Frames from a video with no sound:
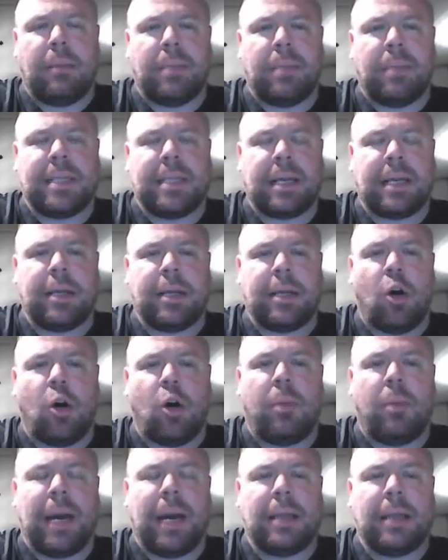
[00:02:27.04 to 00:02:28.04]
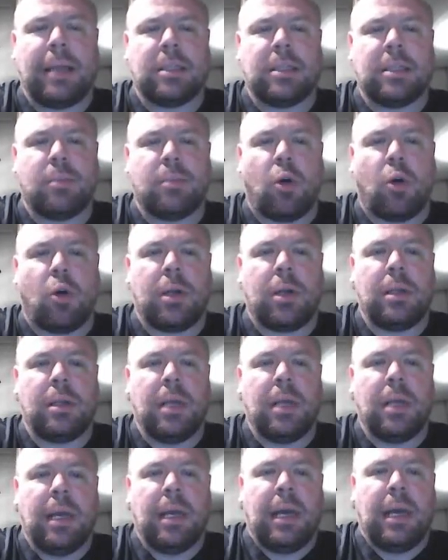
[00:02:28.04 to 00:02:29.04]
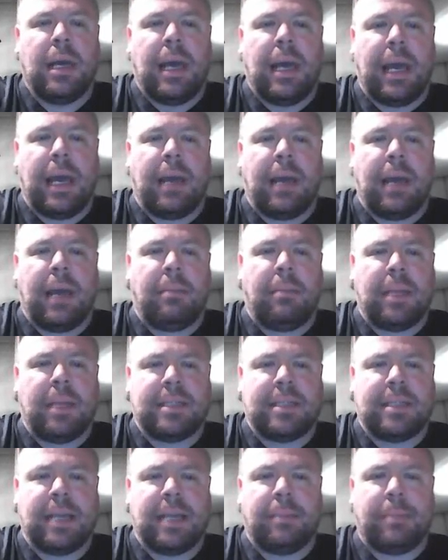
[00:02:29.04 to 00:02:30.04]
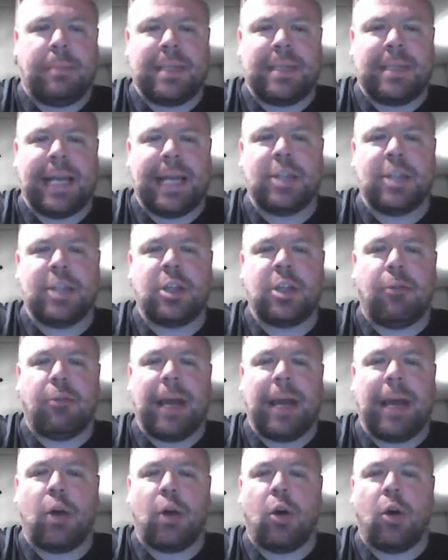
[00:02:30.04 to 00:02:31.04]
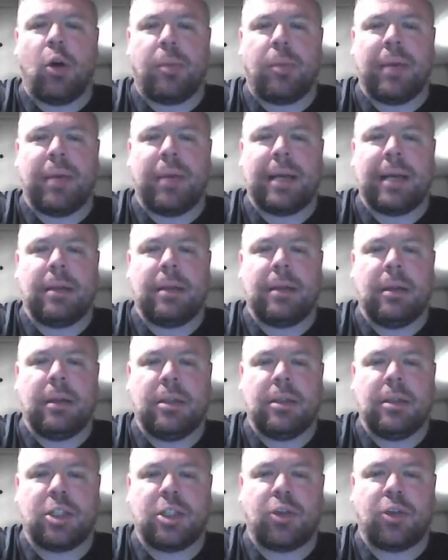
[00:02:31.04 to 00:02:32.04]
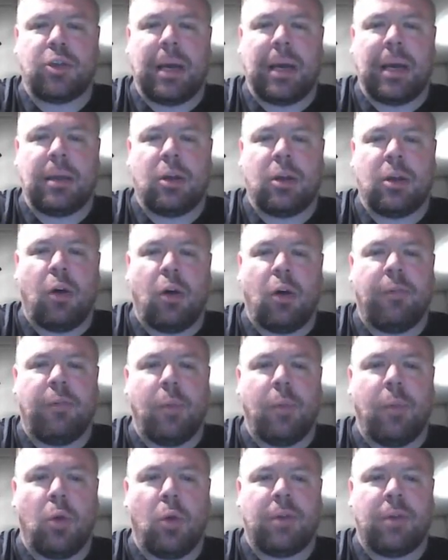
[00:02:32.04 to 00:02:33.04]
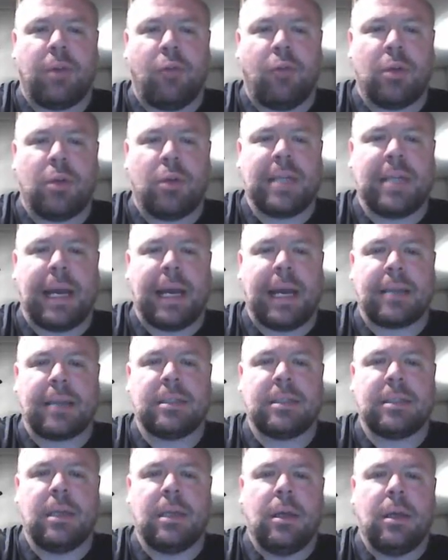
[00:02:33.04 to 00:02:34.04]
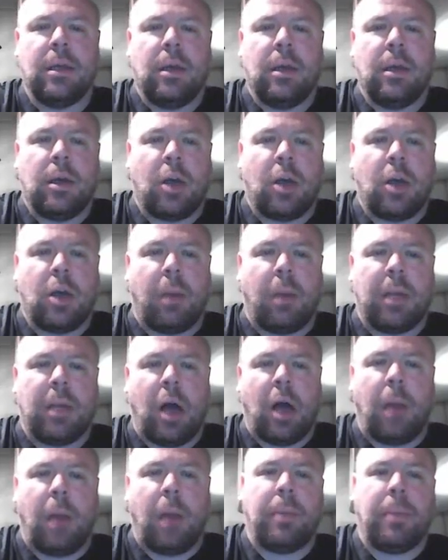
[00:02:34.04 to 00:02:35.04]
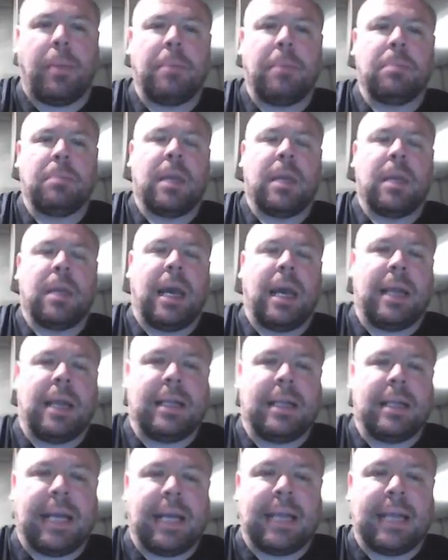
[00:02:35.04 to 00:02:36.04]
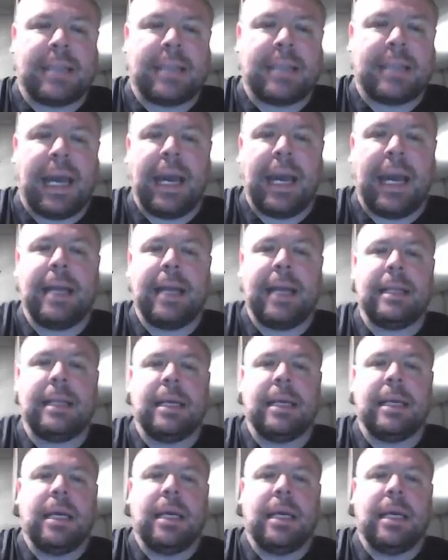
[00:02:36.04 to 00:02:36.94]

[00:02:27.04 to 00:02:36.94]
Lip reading: particularly caught my eye this morning, that said potentially record-breaking strength of polar vortex coming up in the days ahead,